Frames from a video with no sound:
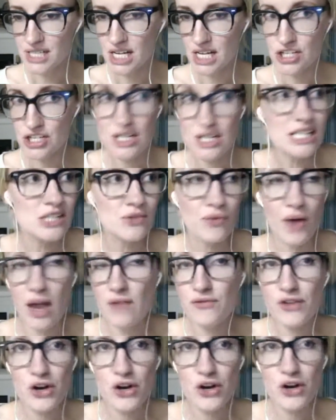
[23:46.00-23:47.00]
It's fine for
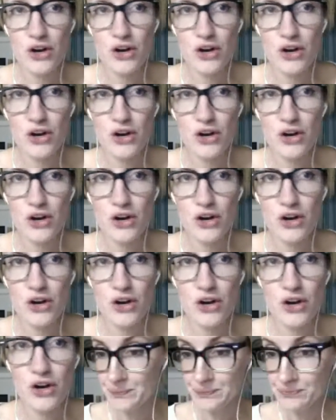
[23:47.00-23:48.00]
her to forgive her.
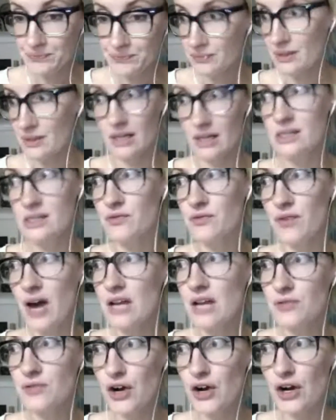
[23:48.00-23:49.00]
It's fine
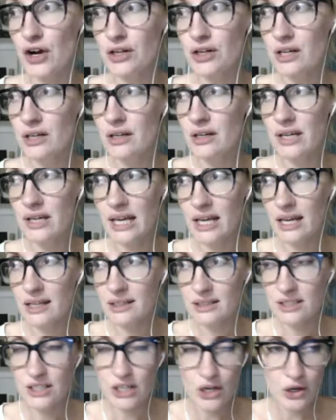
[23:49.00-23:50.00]
for her
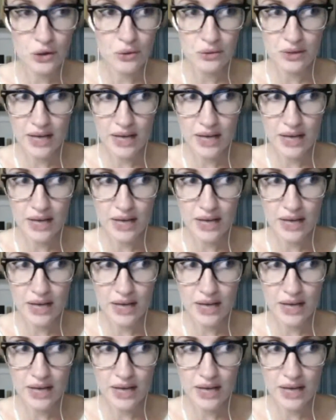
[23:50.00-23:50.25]
to, kind of